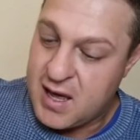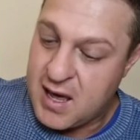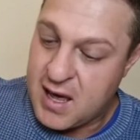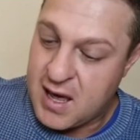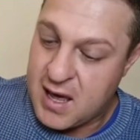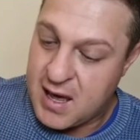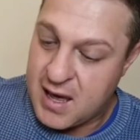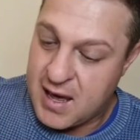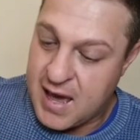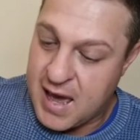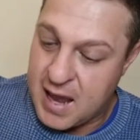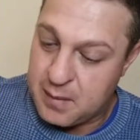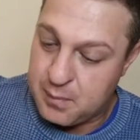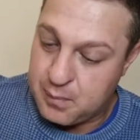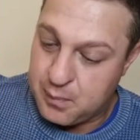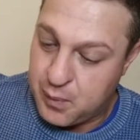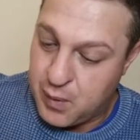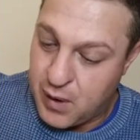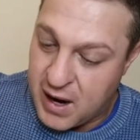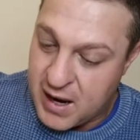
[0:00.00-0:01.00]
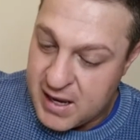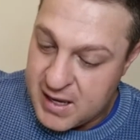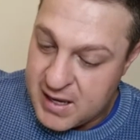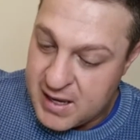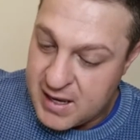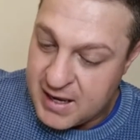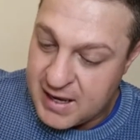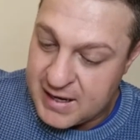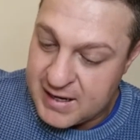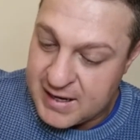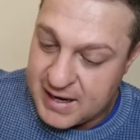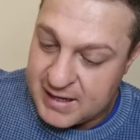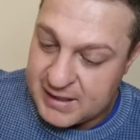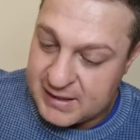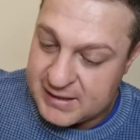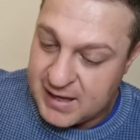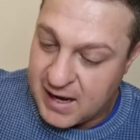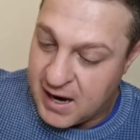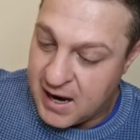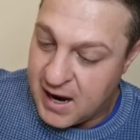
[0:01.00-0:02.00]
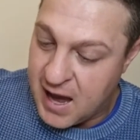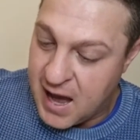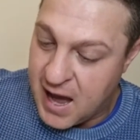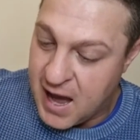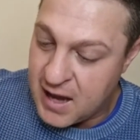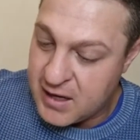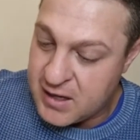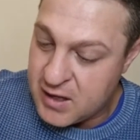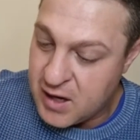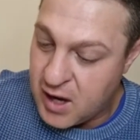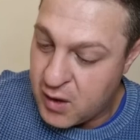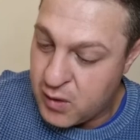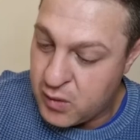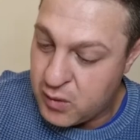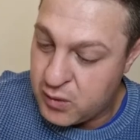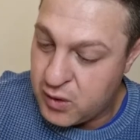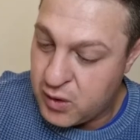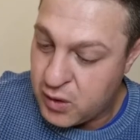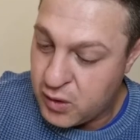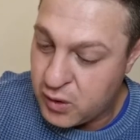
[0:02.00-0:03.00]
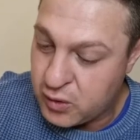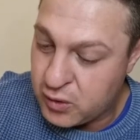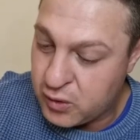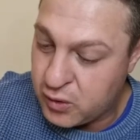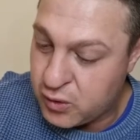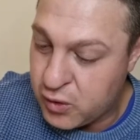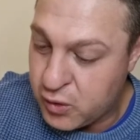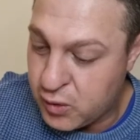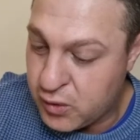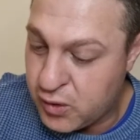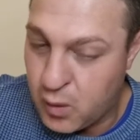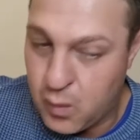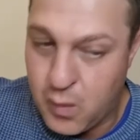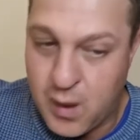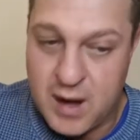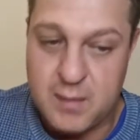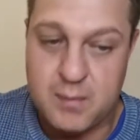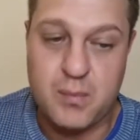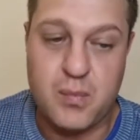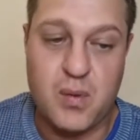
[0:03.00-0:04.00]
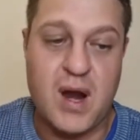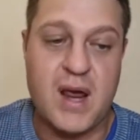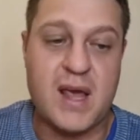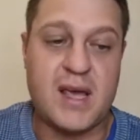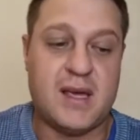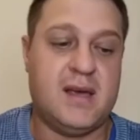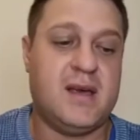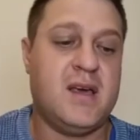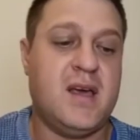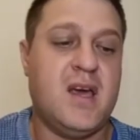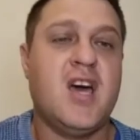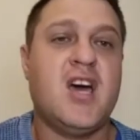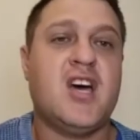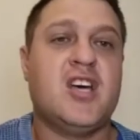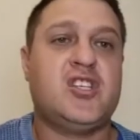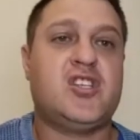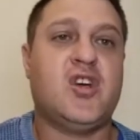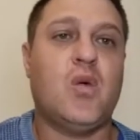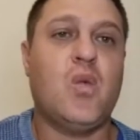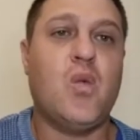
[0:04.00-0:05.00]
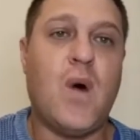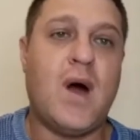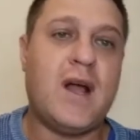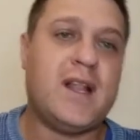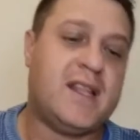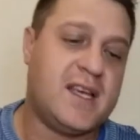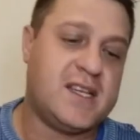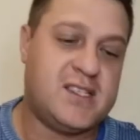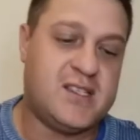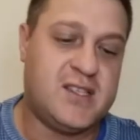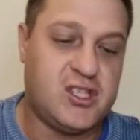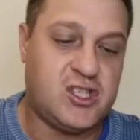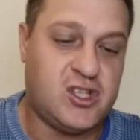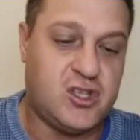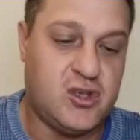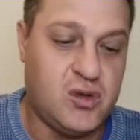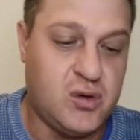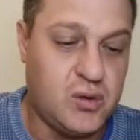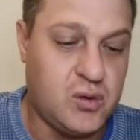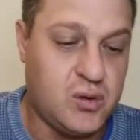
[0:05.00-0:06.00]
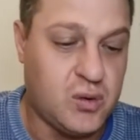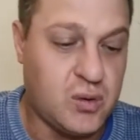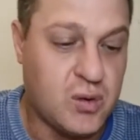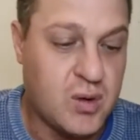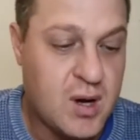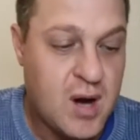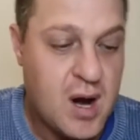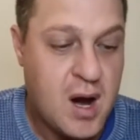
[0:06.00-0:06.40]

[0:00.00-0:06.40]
and praying in a tongue unknown to the one praying. So what does this do?